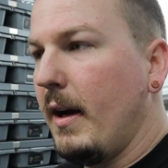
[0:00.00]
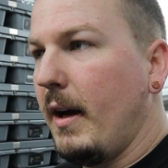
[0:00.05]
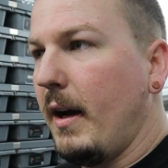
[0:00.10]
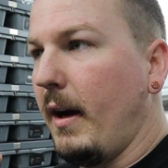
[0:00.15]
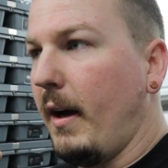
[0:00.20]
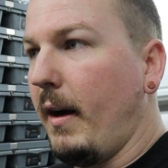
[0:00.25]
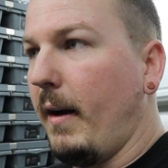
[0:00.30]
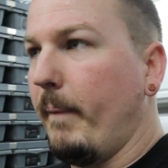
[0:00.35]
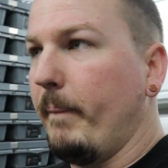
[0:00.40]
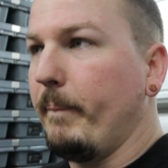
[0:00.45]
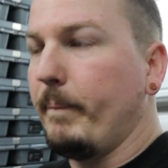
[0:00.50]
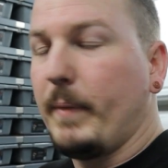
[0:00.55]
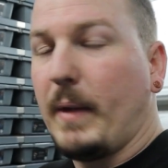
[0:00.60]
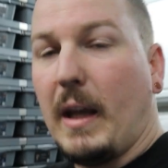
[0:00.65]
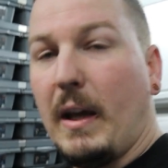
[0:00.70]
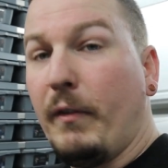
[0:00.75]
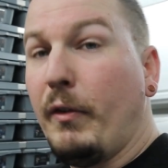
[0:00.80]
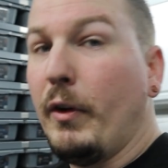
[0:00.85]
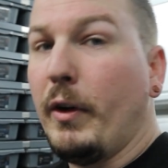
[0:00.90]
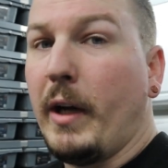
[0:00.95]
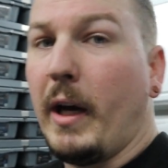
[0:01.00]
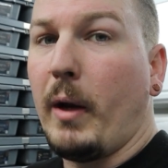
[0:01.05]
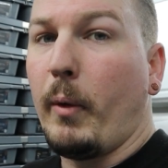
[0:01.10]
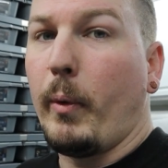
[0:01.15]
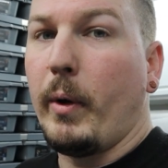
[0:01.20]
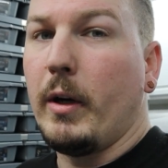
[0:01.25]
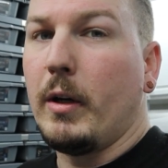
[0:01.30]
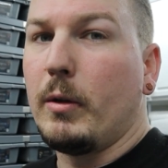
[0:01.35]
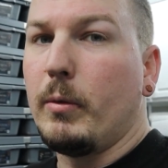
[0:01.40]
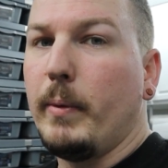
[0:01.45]
If you're not
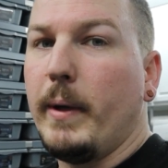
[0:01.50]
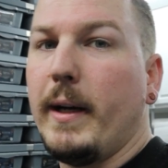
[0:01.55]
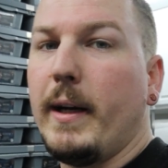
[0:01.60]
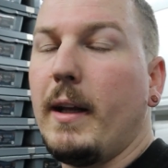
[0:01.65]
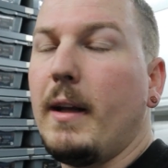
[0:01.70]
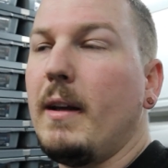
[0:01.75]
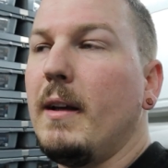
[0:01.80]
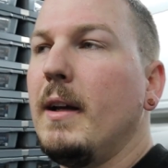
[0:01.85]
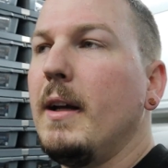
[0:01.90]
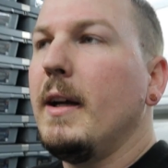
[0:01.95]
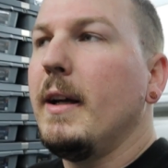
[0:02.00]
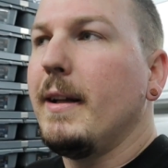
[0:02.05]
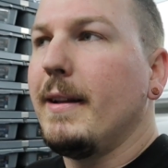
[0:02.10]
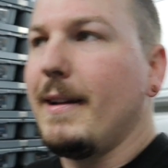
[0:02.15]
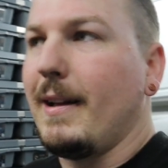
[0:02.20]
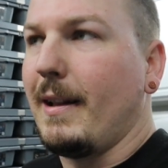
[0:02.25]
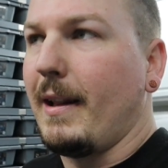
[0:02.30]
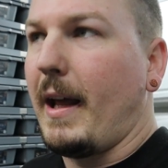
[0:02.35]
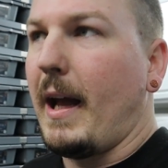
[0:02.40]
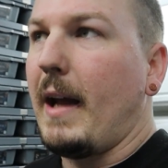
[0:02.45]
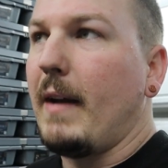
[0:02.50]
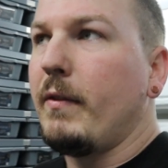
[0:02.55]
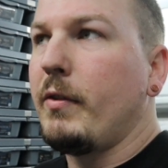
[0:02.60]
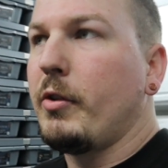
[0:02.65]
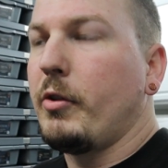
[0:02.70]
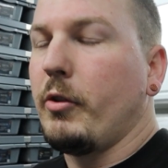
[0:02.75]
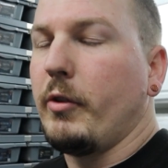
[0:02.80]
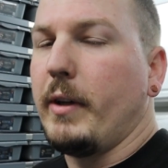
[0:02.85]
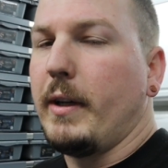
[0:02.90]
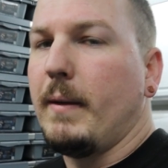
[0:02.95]
aware already, the live
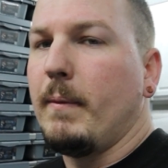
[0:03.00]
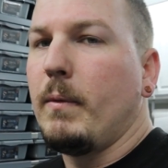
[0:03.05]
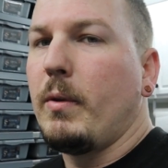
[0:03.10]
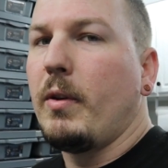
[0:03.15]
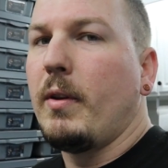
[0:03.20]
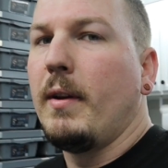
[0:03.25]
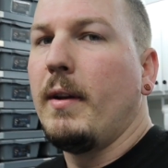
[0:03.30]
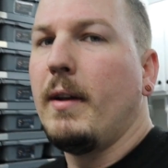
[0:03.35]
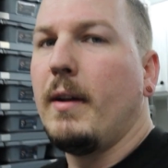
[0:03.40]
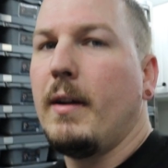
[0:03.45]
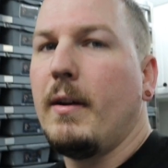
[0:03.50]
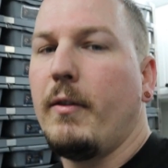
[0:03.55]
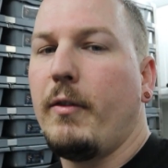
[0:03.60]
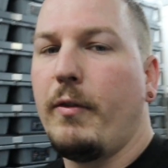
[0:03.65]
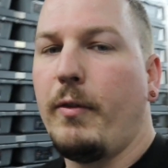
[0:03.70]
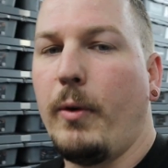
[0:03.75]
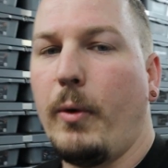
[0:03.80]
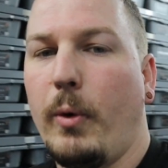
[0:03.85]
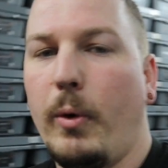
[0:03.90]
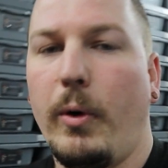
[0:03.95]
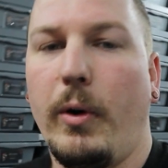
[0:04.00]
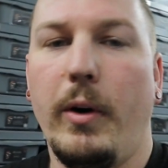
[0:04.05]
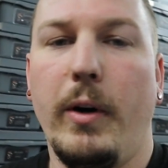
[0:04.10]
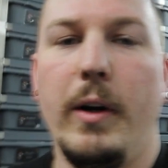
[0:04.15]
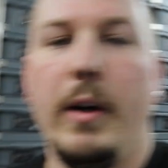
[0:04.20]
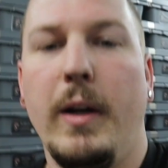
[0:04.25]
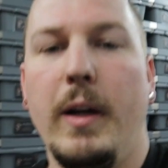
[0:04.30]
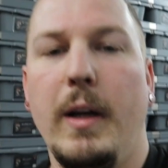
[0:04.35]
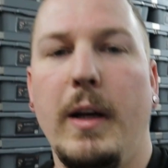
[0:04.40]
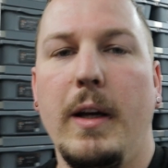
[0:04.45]
streams
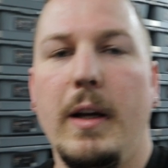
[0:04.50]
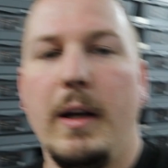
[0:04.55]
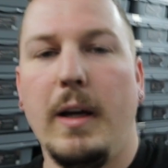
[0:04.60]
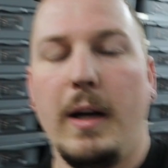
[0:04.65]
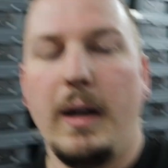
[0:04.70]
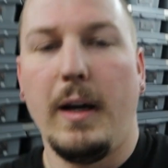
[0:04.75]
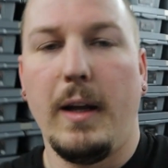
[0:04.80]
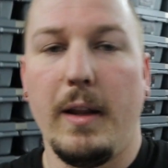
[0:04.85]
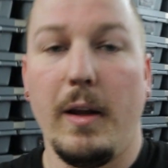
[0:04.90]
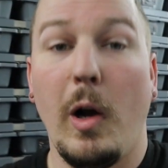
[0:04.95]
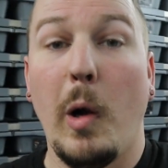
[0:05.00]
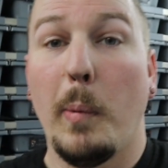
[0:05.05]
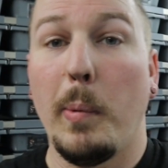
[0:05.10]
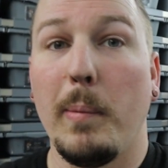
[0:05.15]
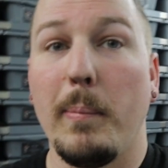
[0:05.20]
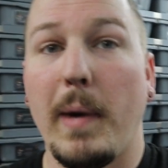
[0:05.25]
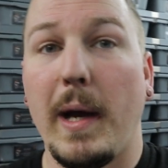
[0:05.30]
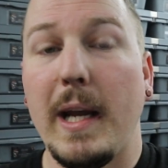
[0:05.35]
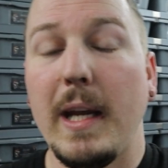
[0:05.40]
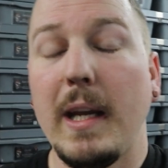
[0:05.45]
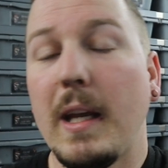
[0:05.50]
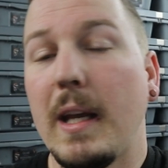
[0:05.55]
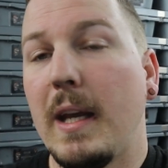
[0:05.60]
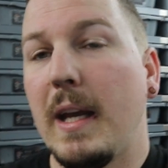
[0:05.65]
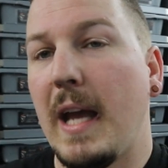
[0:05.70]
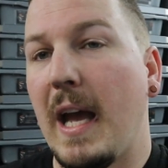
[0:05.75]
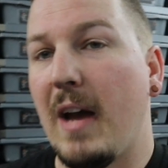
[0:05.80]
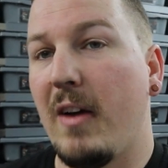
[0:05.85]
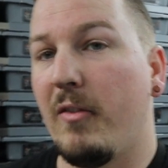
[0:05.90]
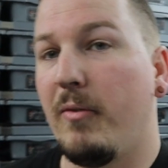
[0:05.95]
for the open mic
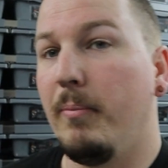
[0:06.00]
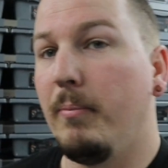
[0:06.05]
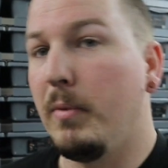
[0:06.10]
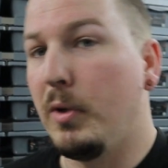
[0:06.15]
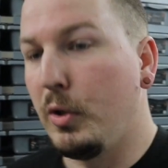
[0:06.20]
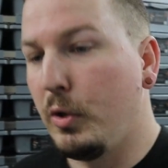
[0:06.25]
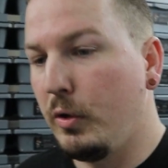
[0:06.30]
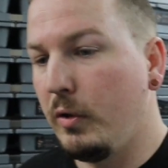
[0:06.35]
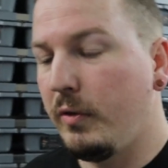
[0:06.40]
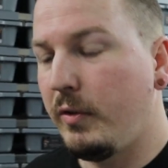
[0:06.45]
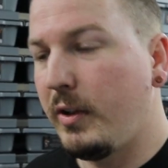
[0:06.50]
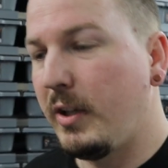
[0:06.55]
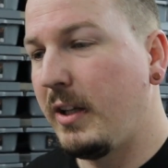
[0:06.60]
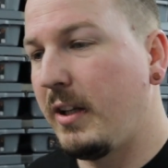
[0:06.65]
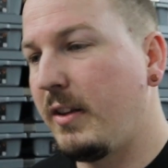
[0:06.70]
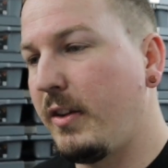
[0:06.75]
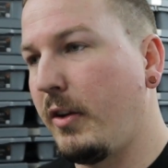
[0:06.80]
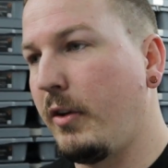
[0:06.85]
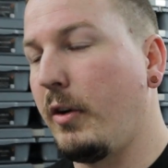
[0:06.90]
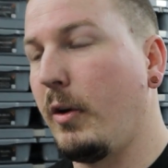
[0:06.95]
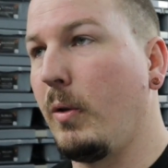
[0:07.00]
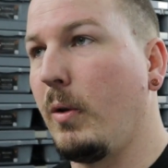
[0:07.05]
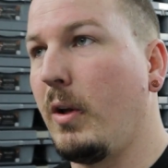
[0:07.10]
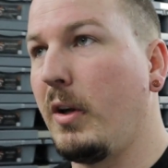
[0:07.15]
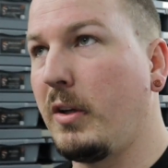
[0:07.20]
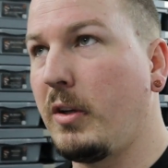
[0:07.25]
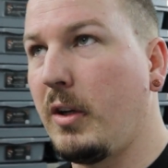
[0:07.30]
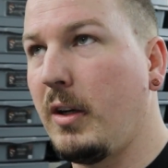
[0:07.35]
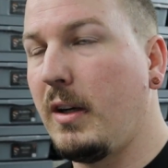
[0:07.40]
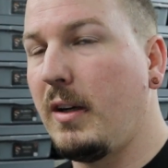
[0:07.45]
have moved. They're no
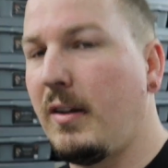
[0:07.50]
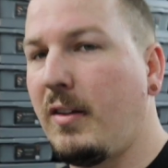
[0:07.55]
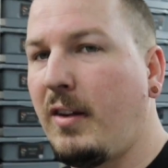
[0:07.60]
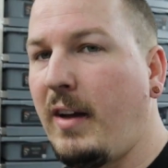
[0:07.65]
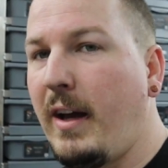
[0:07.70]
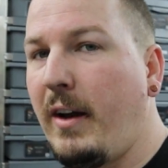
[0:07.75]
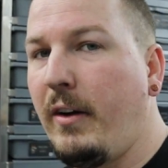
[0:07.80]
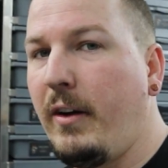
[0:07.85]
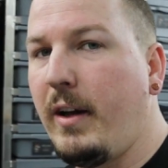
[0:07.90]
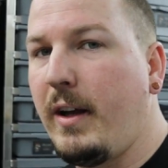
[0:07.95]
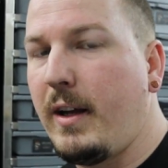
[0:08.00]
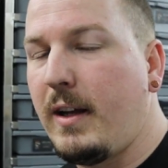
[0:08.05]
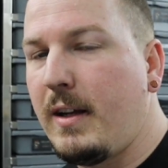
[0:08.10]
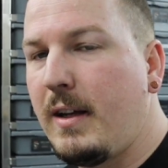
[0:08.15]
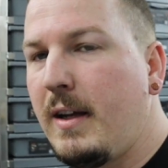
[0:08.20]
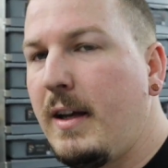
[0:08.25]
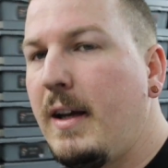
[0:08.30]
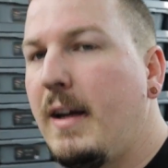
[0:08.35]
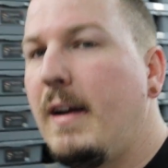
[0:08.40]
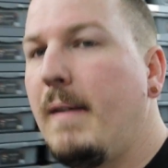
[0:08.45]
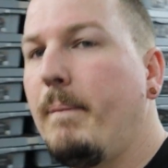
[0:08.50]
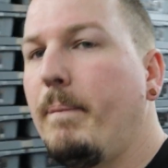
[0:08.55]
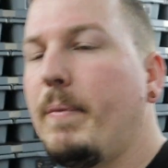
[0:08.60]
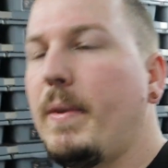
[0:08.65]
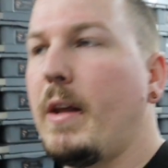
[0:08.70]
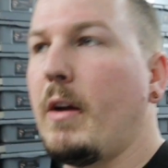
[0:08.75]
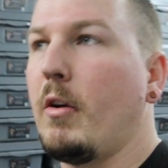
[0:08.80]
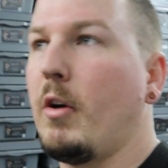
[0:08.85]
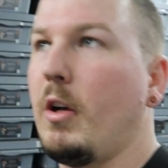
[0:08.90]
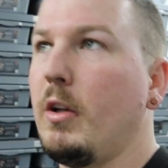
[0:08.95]
longer on Saturday.
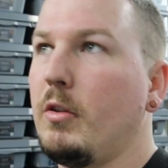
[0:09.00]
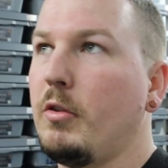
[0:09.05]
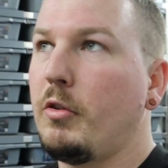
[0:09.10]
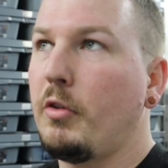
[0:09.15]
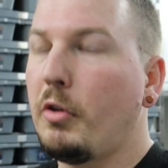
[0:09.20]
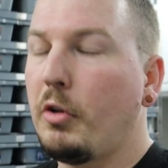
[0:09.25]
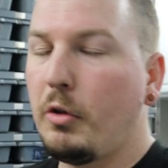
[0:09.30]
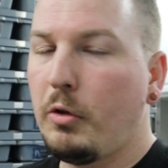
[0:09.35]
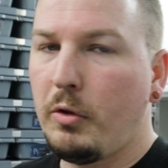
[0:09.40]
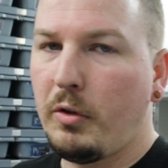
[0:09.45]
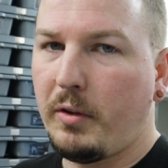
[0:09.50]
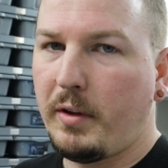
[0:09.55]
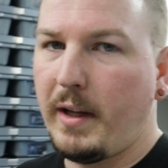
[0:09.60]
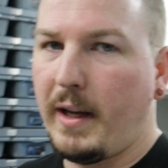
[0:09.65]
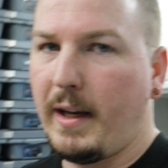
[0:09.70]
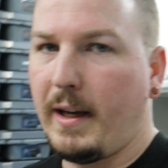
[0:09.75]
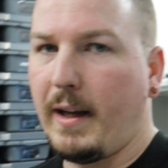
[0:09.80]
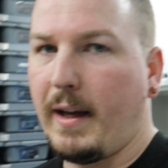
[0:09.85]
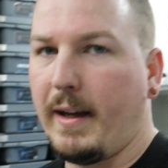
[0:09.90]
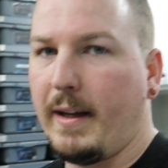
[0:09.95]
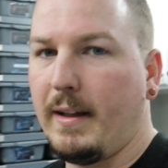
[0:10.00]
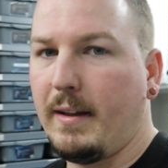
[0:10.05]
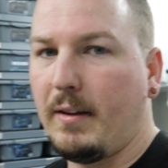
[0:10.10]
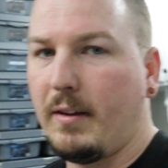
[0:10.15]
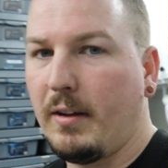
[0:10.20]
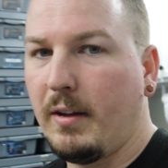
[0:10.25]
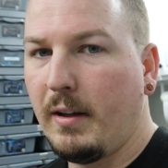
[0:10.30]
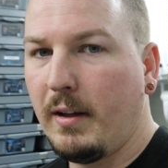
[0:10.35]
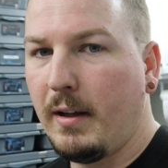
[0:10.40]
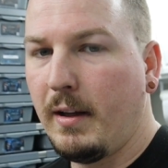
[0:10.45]
They're on Tuesday
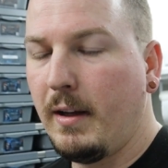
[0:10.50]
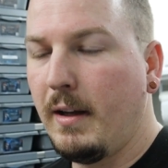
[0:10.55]
nights,